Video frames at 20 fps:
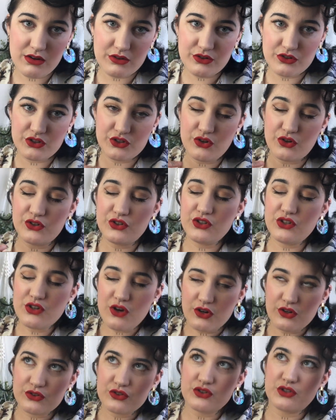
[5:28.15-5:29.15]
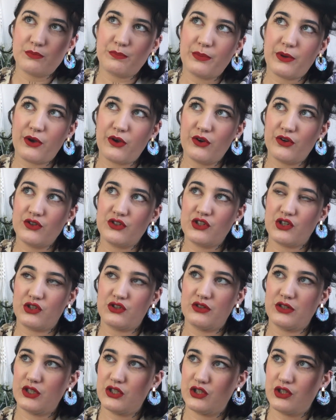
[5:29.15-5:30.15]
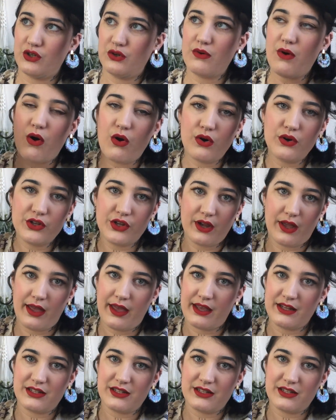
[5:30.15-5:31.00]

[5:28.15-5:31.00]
You're not supposed to do all your hair.